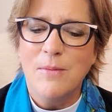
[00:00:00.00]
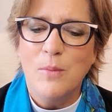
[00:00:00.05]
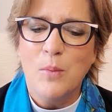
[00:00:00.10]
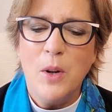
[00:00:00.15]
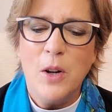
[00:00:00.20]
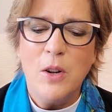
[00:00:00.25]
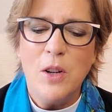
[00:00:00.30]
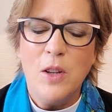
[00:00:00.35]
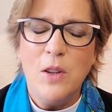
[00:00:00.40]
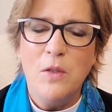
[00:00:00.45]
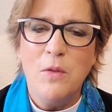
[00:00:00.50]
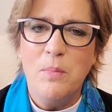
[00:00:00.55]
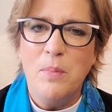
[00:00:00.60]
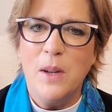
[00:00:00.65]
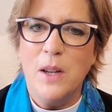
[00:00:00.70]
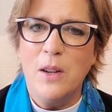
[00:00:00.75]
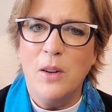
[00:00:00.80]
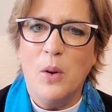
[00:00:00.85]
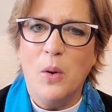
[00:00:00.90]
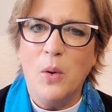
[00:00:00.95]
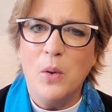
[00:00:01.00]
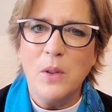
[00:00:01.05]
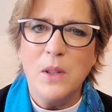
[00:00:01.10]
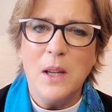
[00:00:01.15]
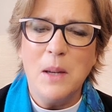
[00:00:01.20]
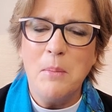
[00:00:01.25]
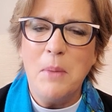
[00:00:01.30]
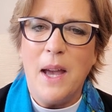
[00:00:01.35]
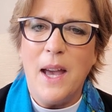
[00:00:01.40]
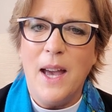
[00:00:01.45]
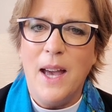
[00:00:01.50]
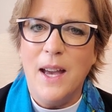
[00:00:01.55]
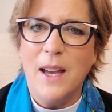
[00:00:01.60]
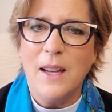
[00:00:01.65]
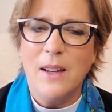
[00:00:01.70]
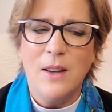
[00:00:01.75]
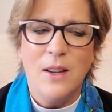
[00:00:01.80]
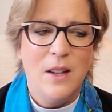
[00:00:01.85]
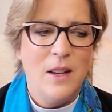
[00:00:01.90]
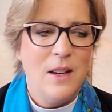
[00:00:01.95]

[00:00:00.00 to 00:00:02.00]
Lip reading: where you've been holding back